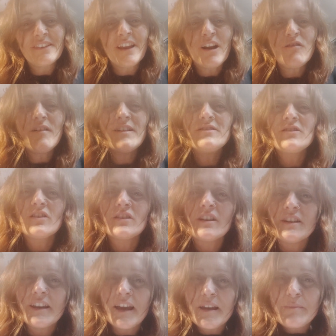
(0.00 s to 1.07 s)
I rest on her
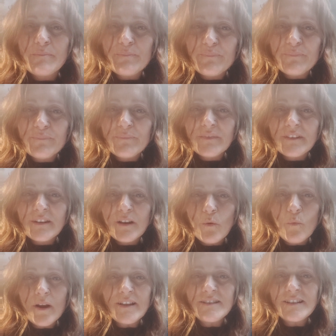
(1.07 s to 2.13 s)
name,
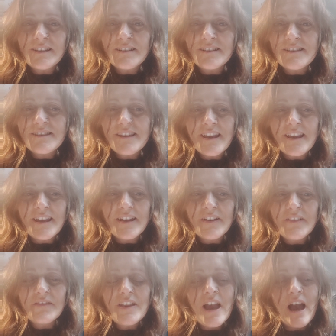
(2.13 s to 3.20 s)
waiting to see.
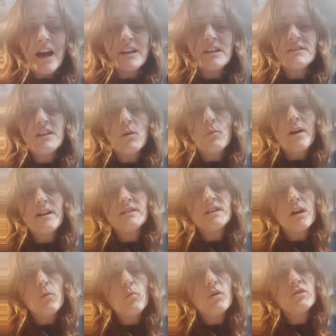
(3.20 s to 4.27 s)
And as I wait,
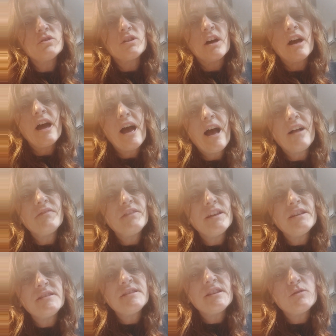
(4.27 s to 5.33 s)
I wonder, and
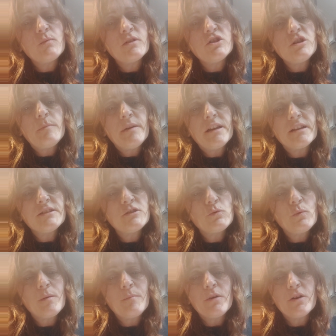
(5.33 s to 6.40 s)
this is when she begins
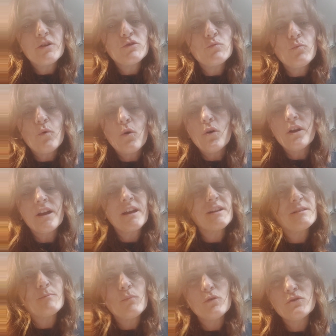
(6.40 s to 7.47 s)
to emerge,
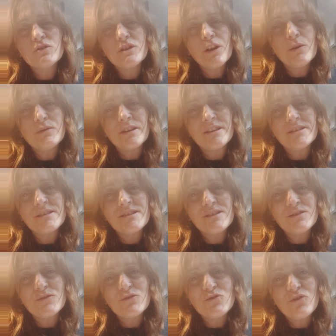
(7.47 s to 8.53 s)
walking more slow dance
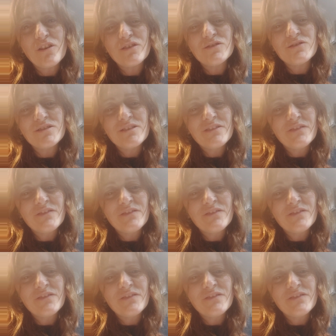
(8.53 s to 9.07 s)
than strut.